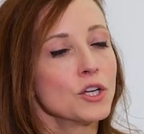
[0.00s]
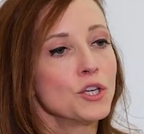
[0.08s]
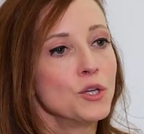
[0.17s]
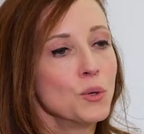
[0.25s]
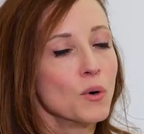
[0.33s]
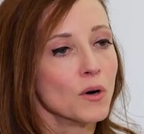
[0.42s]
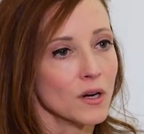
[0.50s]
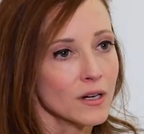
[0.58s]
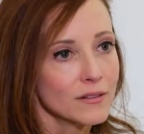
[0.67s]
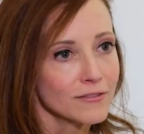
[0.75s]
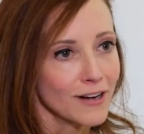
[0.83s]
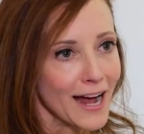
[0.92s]

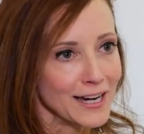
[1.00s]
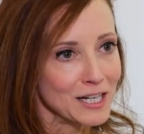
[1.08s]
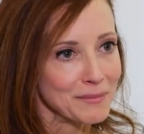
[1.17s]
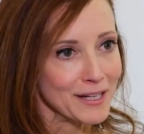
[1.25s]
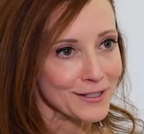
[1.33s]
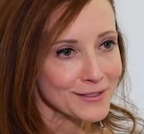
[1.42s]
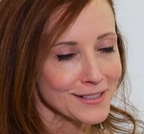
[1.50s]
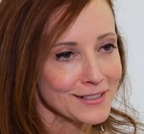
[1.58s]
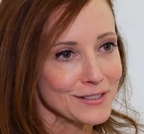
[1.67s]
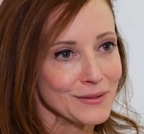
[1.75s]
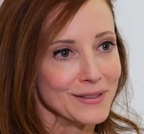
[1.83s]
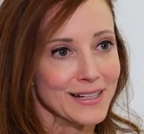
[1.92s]
Cure for adenomyosis,
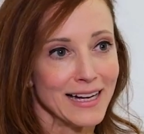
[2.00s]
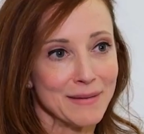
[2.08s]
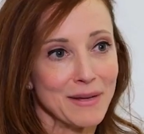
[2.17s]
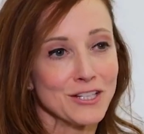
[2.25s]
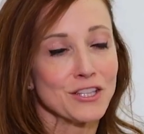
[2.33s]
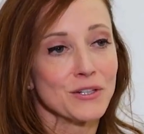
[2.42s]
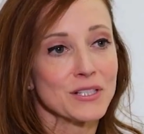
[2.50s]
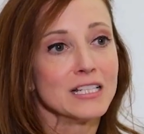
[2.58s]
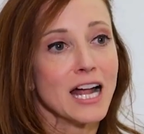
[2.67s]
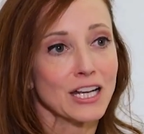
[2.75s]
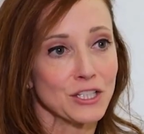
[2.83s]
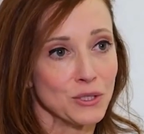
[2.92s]
so I mentioned there's
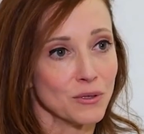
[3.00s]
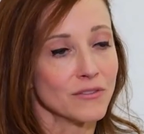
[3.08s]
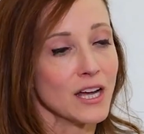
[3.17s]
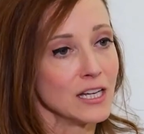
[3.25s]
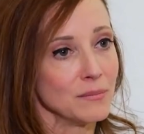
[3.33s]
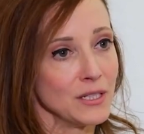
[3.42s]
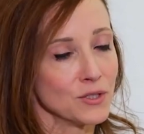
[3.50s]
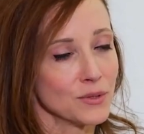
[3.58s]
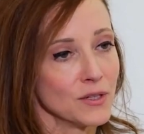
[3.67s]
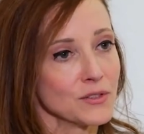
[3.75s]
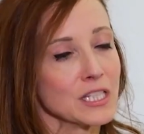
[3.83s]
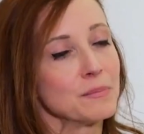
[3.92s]
not a cure for
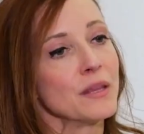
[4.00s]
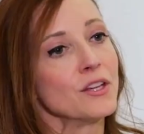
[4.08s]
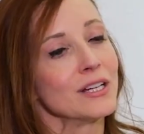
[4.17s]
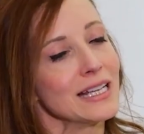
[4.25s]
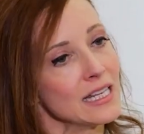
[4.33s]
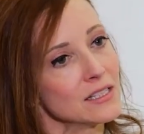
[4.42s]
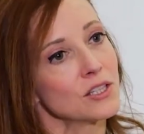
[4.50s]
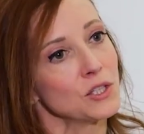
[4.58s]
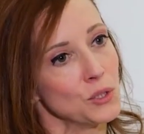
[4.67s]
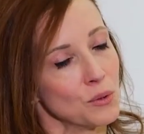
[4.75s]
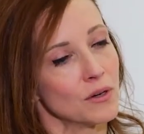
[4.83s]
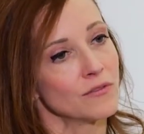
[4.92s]
endometriosis, but there is a
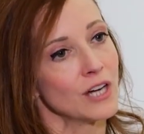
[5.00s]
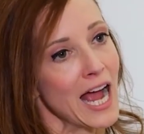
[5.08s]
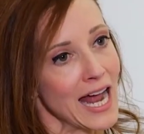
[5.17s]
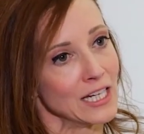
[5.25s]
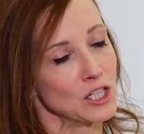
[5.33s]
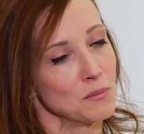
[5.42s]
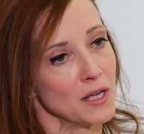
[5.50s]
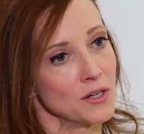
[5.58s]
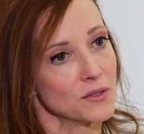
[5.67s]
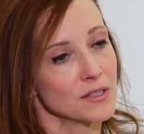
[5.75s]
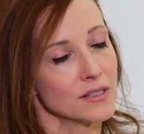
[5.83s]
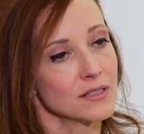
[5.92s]
cure for
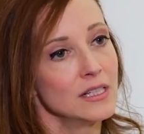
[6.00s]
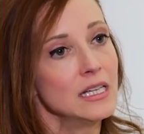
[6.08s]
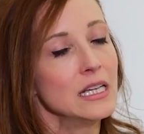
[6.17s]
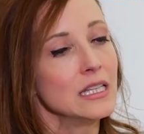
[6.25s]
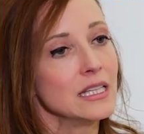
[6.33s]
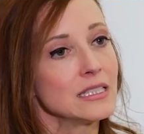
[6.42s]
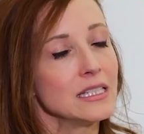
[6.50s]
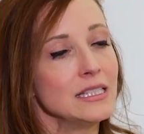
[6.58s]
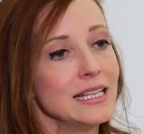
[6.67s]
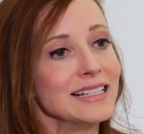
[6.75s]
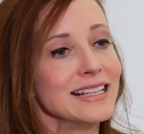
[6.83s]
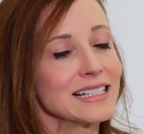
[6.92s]
adenomyosis. This
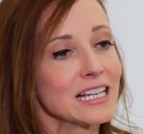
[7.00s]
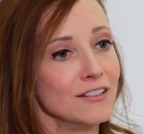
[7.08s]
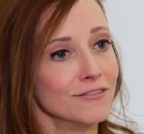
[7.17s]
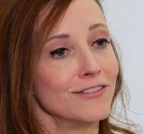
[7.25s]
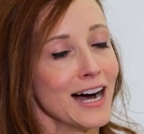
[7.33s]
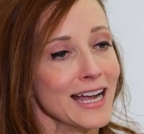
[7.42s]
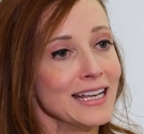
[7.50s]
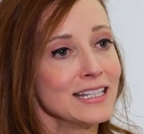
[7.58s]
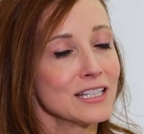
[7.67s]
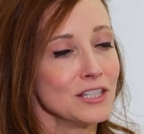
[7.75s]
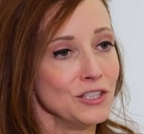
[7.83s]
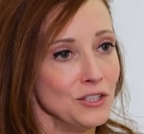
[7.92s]
disease is confined
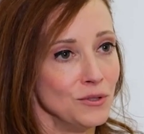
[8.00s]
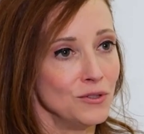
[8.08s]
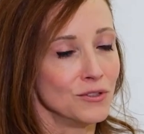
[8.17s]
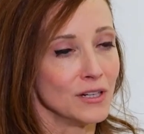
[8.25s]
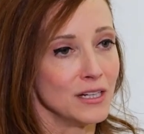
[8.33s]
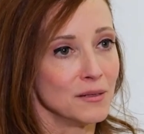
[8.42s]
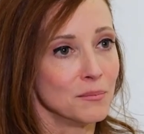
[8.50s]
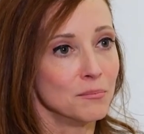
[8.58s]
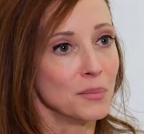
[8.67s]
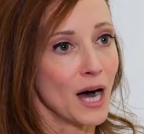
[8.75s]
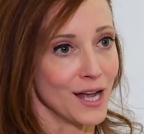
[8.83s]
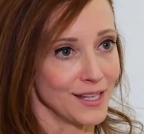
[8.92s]
to the uterine
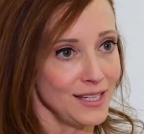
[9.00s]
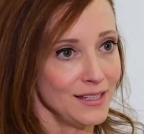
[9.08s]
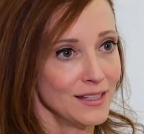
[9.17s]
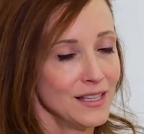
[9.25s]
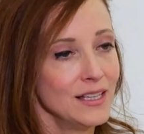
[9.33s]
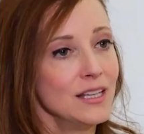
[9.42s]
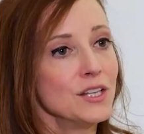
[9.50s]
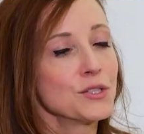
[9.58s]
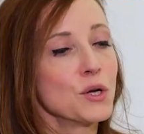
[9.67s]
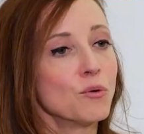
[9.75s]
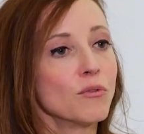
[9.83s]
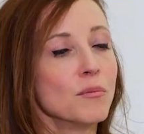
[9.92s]
body,
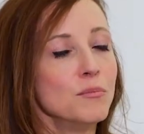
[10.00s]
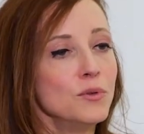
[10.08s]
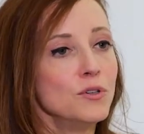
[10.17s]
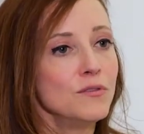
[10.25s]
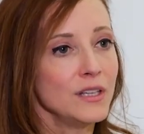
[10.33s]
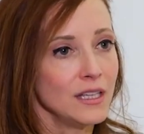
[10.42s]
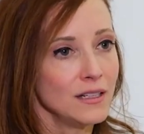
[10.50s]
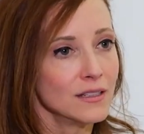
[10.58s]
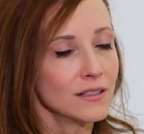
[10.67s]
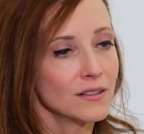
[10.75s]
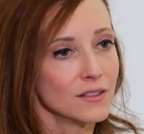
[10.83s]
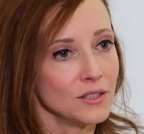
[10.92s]
so
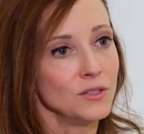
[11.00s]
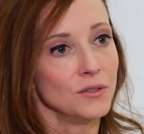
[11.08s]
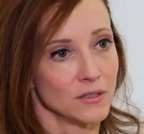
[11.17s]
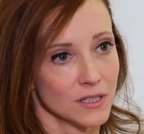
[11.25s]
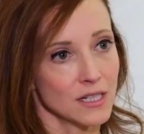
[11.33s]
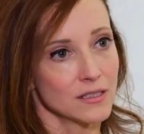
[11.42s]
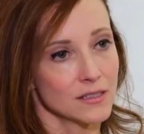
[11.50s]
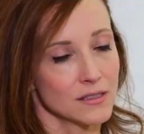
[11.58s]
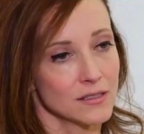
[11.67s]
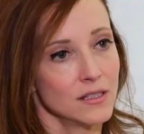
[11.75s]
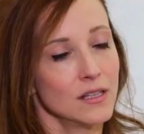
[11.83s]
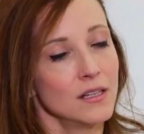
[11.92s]
removing the
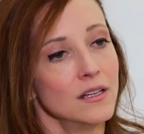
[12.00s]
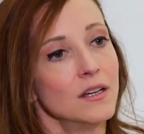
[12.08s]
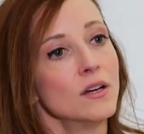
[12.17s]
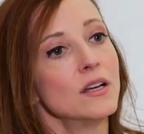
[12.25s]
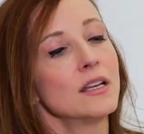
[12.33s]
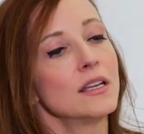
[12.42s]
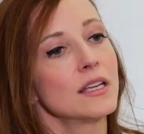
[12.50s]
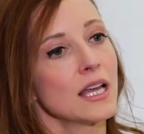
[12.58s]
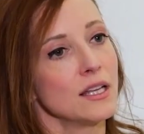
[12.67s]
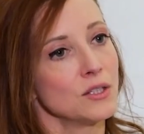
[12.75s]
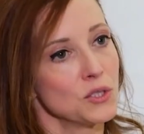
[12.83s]
uterus can